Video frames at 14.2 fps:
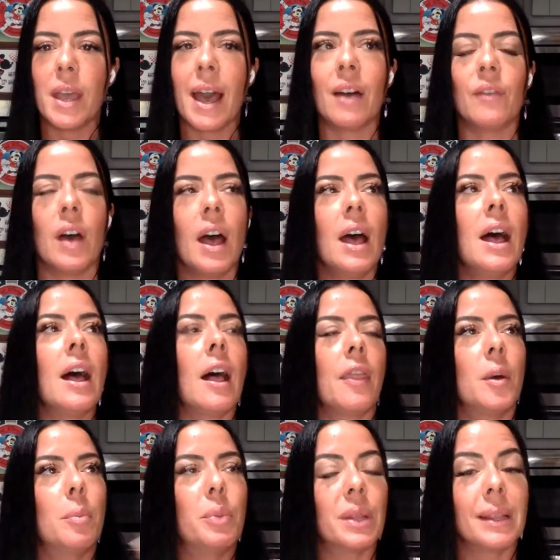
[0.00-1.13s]
We have
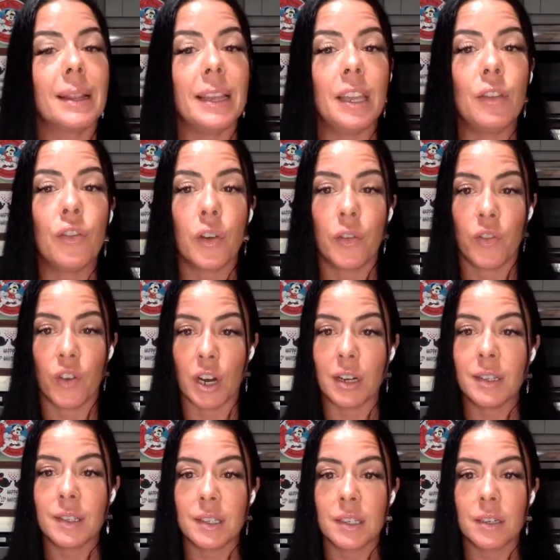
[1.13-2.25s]
the belief
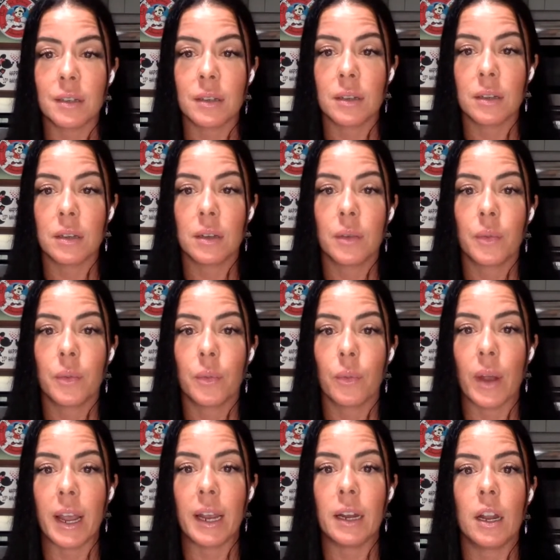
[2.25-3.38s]
first,
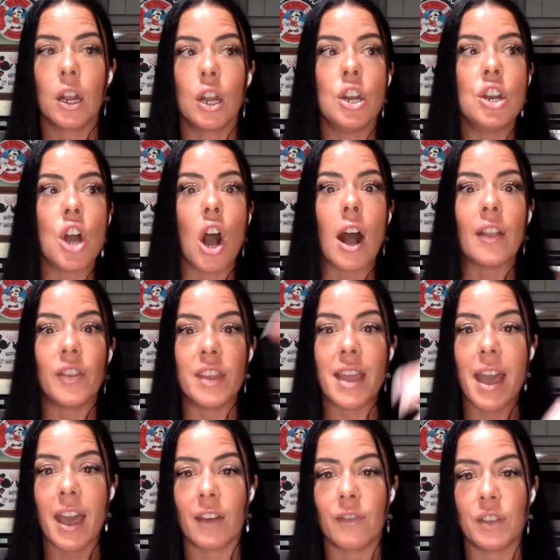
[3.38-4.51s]
right? Not
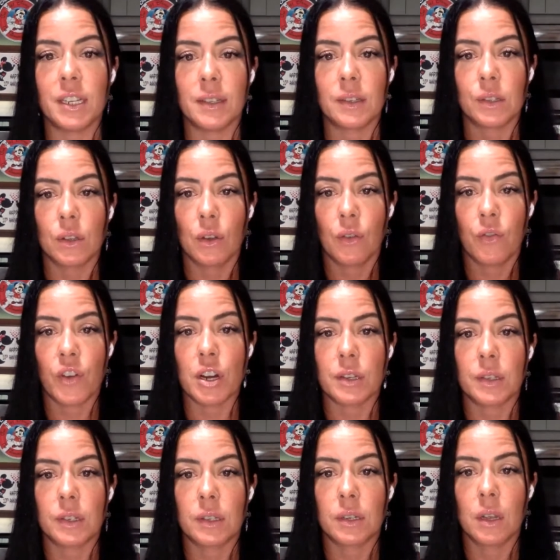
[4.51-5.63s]
the evidence
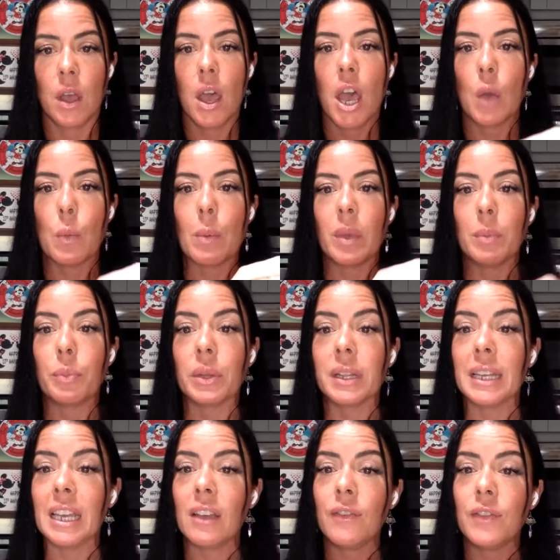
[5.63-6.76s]
first. And when we
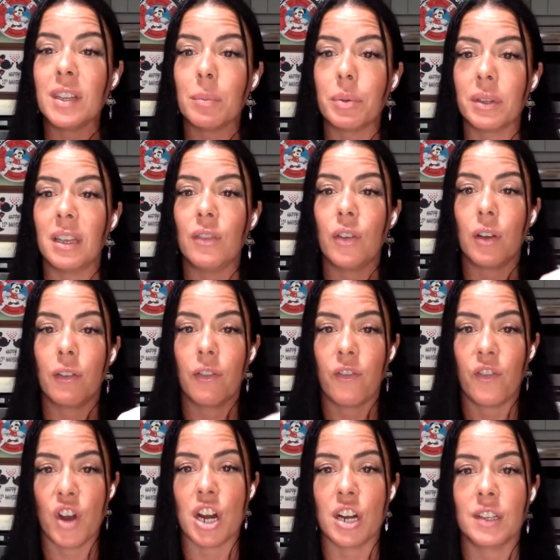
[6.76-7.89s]
believe the belief
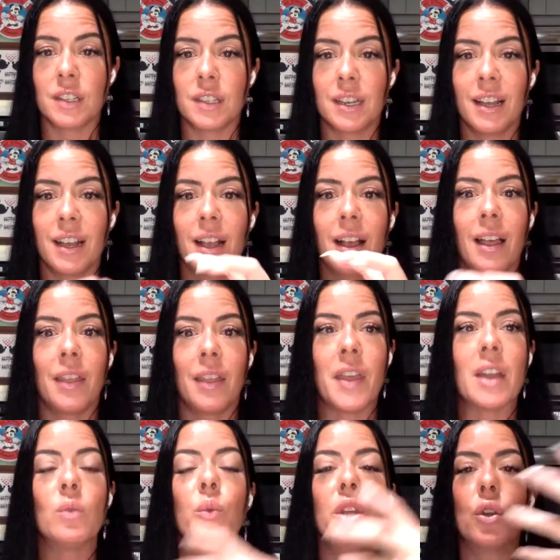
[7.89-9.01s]
first,
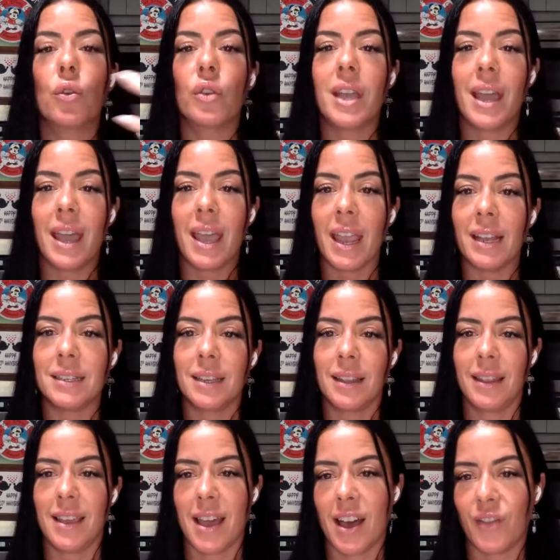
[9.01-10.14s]
then we create
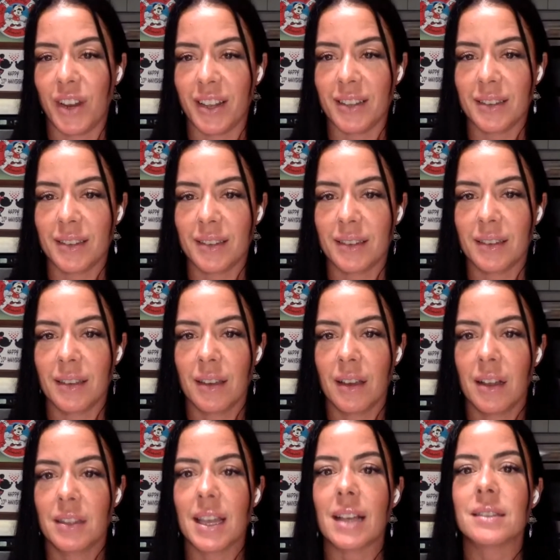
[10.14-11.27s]
the evidence.
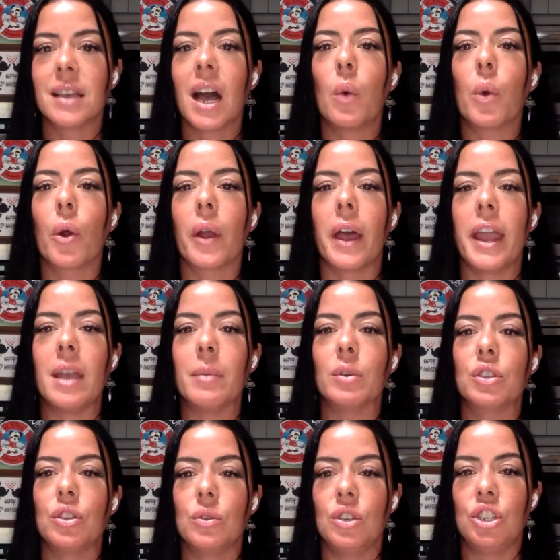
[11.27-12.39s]
That's how we're
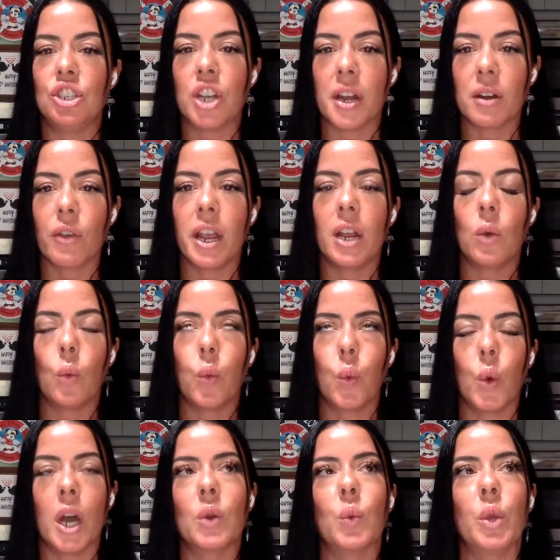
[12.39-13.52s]
able to generate
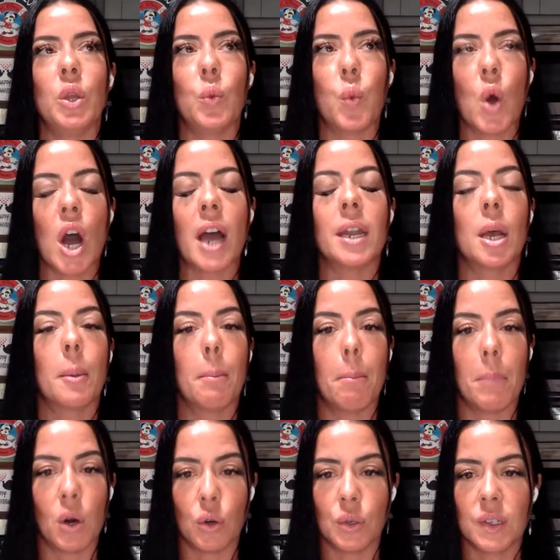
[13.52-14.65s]
what we want
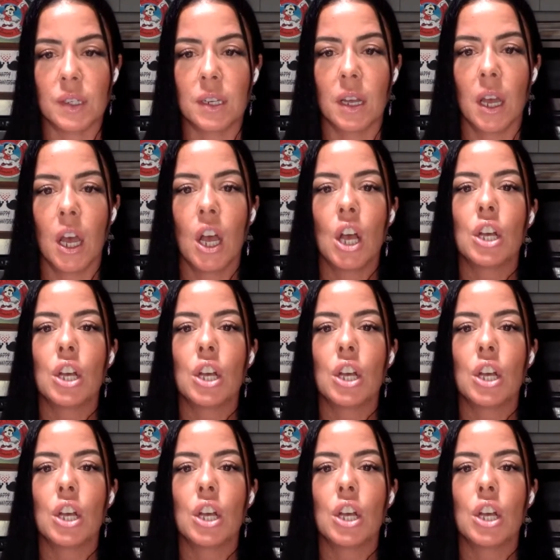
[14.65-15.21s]
most.